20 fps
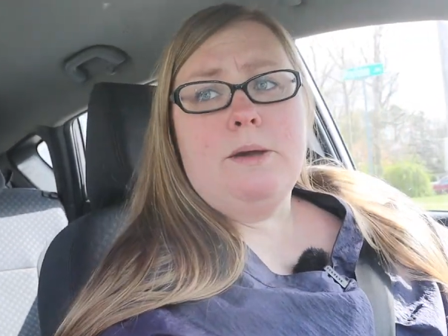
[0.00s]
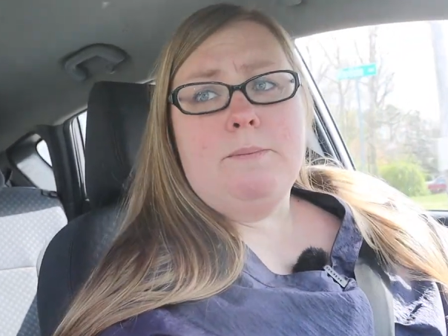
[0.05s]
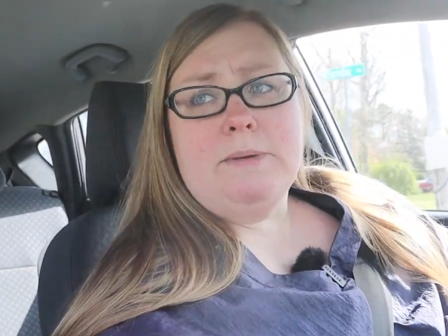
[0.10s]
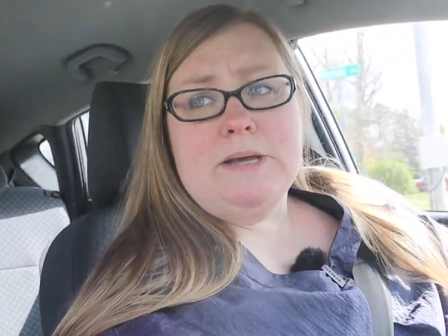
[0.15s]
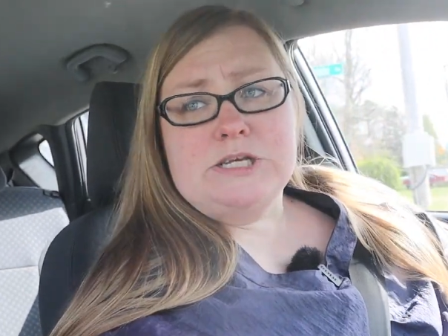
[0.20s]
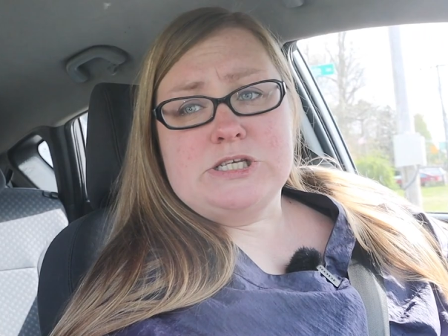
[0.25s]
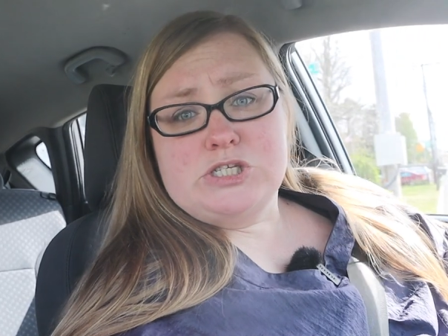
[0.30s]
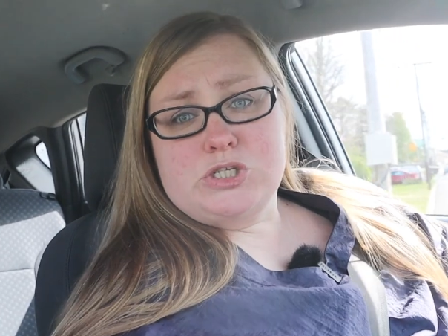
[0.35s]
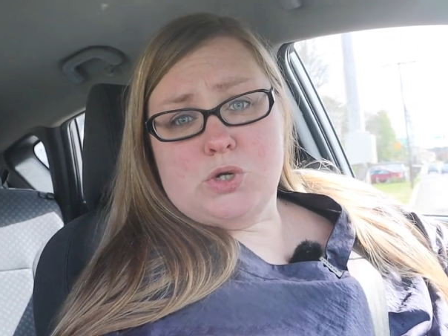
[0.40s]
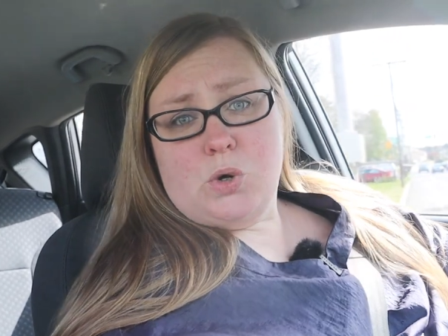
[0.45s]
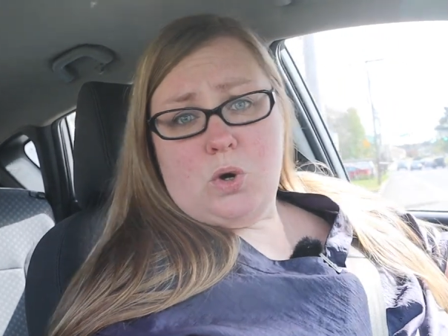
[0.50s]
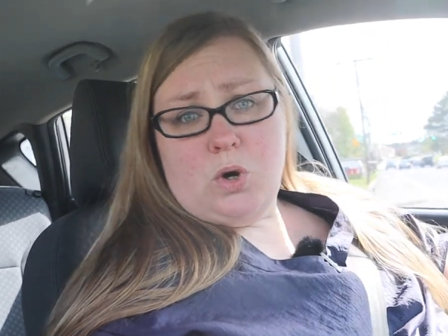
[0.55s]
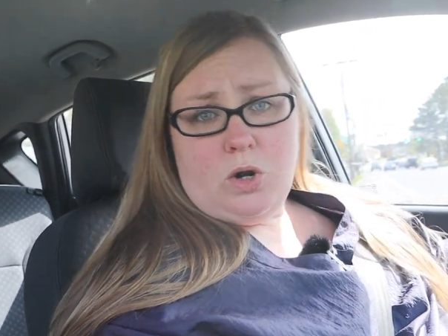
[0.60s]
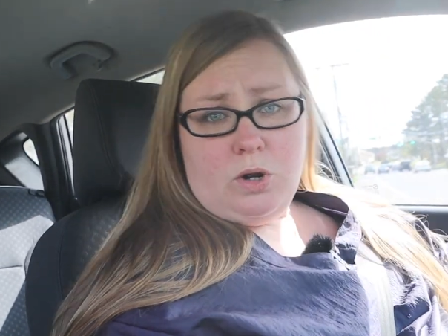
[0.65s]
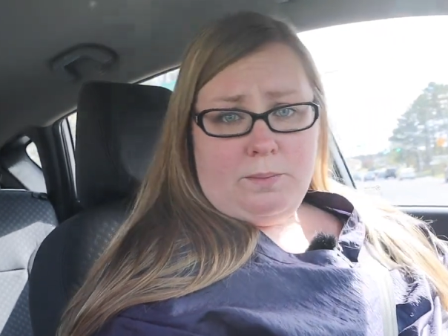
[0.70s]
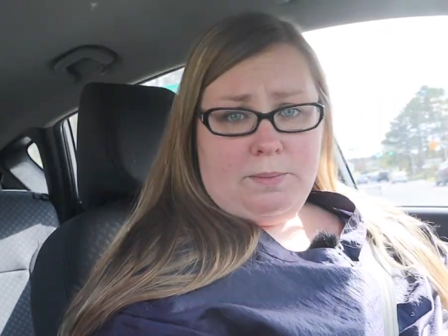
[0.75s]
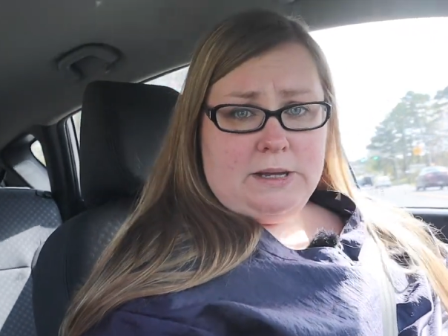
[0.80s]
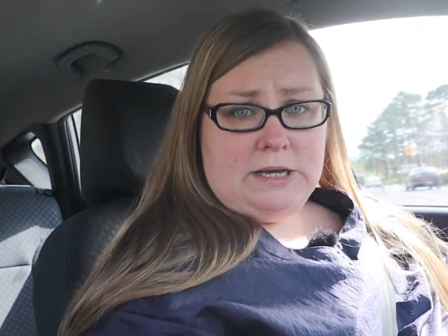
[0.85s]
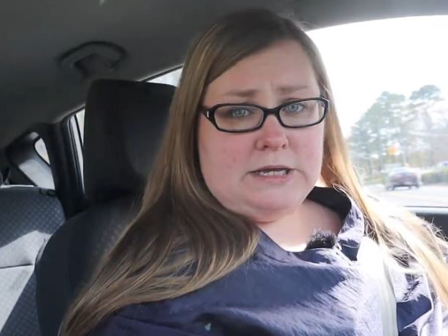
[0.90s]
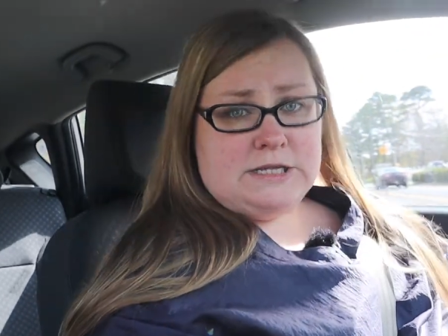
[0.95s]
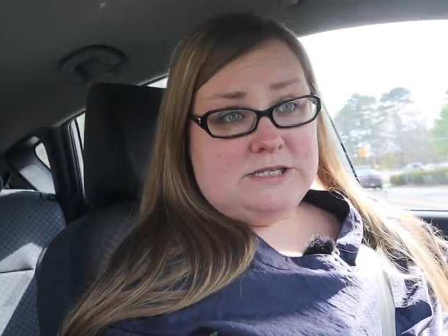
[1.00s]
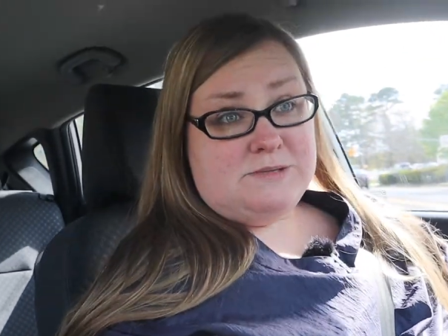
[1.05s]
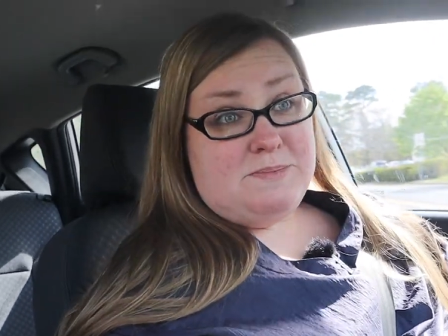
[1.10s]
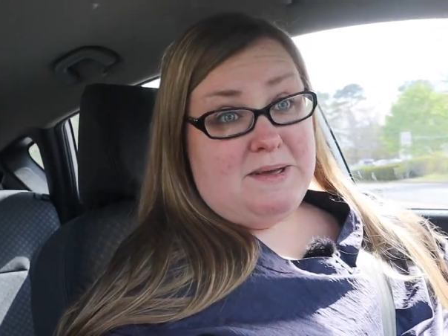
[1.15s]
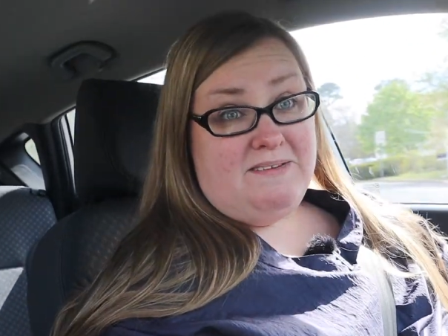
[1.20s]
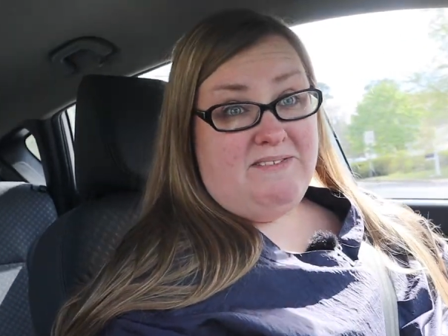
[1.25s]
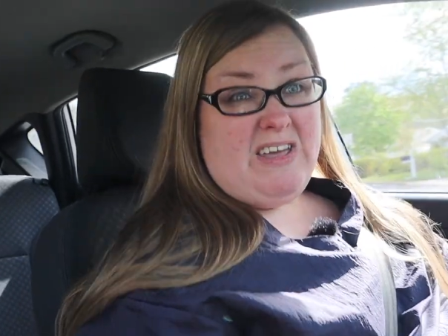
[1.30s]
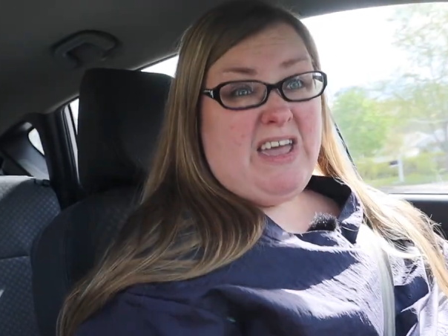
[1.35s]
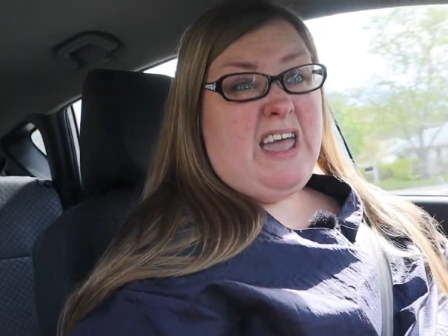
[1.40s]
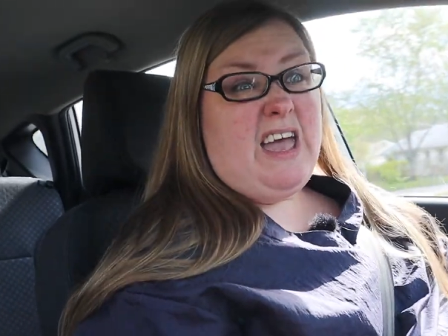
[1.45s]
at my store because
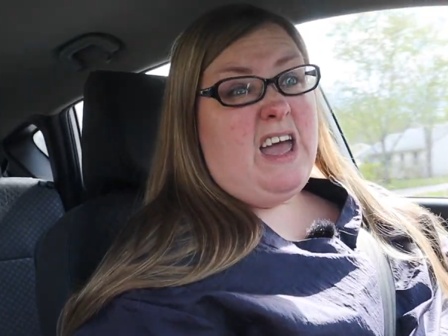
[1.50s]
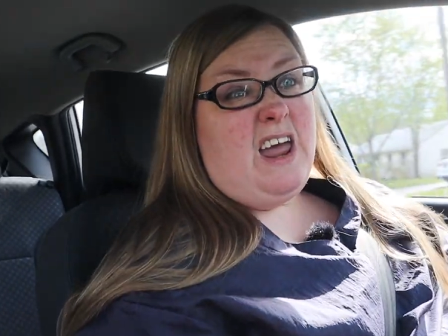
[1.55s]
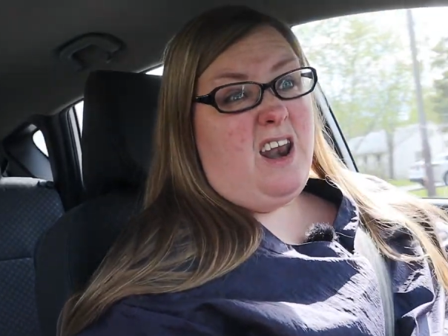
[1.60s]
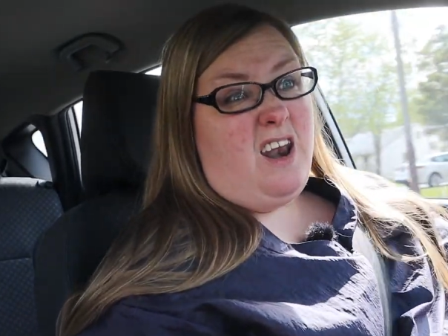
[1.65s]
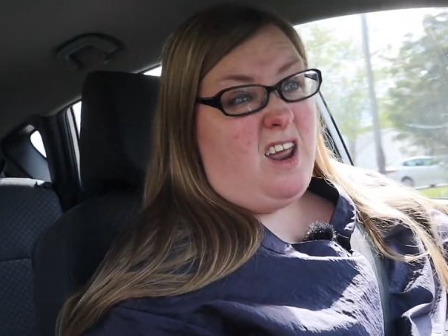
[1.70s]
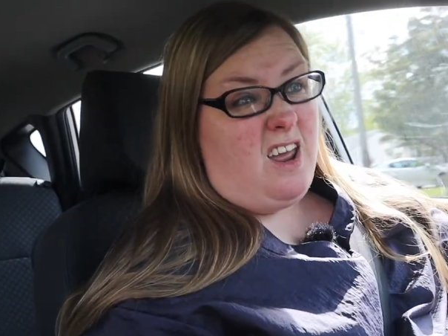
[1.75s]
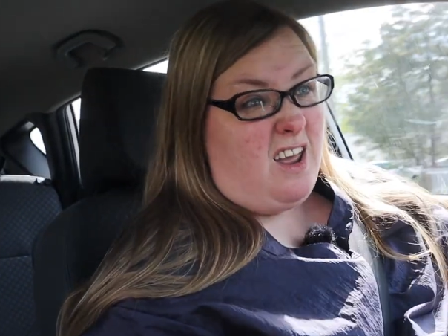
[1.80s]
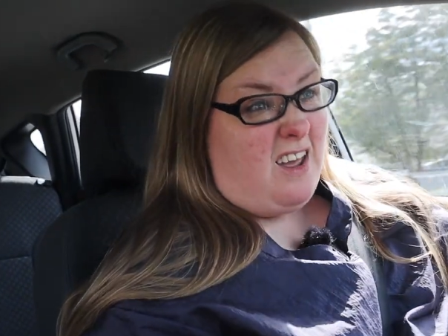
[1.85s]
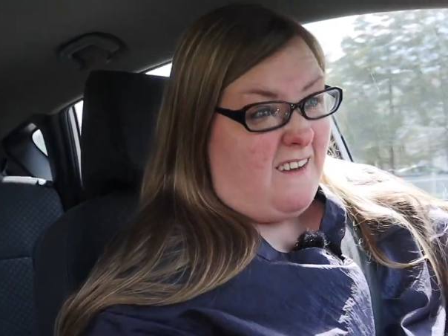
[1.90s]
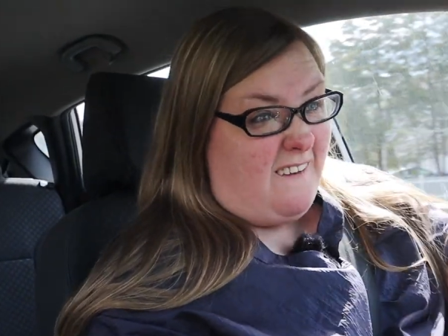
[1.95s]
my van